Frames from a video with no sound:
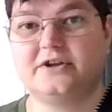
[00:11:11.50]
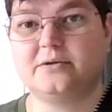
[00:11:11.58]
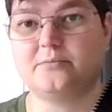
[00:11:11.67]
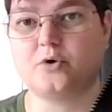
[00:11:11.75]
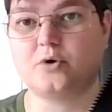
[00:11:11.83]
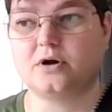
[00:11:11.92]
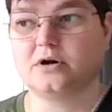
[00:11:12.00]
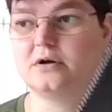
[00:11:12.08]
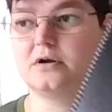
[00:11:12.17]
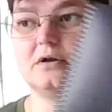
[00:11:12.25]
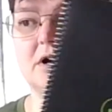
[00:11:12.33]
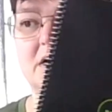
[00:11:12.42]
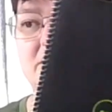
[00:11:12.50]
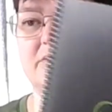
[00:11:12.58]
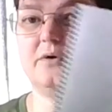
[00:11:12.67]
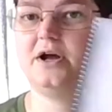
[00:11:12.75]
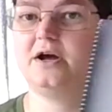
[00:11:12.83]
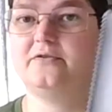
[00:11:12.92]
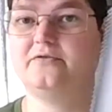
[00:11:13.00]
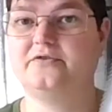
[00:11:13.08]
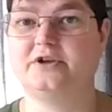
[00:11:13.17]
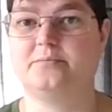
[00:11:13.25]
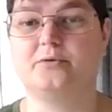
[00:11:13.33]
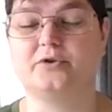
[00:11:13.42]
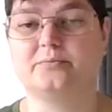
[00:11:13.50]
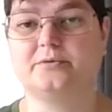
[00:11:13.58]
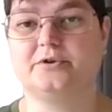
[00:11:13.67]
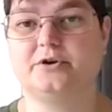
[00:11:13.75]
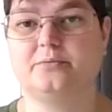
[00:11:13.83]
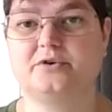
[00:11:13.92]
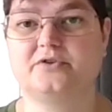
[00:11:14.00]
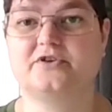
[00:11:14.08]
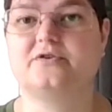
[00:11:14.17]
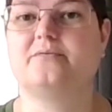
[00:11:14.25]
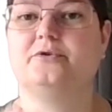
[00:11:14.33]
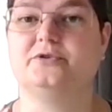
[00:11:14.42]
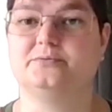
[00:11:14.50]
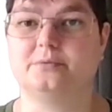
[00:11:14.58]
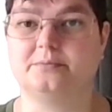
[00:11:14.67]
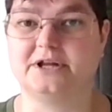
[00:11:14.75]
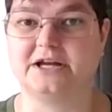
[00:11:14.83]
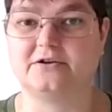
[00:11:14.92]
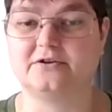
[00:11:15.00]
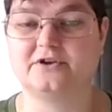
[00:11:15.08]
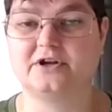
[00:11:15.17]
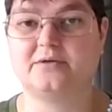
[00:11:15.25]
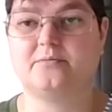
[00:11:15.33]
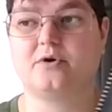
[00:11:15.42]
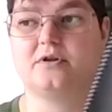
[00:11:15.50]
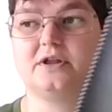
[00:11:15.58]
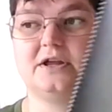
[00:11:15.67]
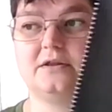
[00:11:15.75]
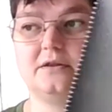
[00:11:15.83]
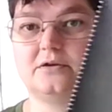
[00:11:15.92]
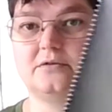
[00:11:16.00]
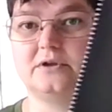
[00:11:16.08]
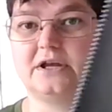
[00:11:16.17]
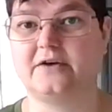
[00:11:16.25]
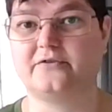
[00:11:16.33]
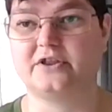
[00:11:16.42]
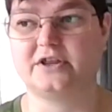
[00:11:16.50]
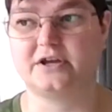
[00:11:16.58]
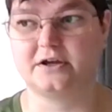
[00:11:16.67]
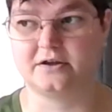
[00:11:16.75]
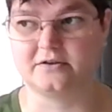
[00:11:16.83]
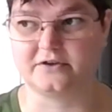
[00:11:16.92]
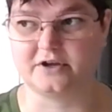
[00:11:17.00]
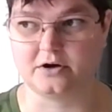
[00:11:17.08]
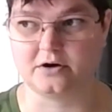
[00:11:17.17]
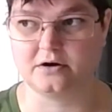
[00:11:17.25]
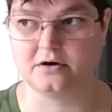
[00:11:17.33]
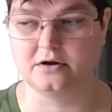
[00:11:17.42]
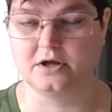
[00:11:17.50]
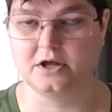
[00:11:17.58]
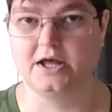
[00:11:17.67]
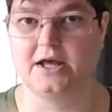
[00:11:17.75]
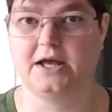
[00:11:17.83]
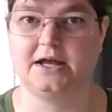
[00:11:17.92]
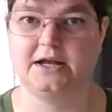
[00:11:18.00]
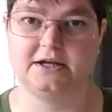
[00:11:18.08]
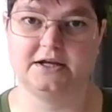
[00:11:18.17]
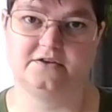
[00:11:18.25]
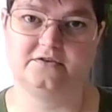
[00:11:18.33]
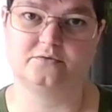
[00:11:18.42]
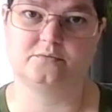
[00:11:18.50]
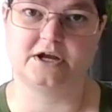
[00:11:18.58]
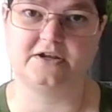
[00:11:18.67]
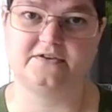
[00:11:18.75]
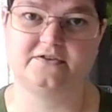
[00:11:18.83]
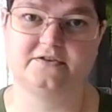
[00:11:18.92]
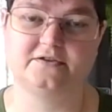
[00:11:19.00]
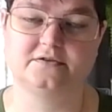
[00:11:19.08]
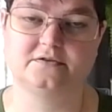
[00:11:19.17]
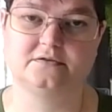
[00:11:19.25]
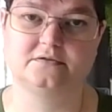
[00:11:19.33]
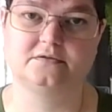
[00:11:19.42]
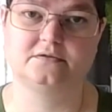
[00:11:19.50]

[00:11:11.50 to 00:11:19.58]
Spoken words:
notes anymore. I don't have like multiple notebooks. I don't have multiple planners anymore. Like literally everything is here and it gets erased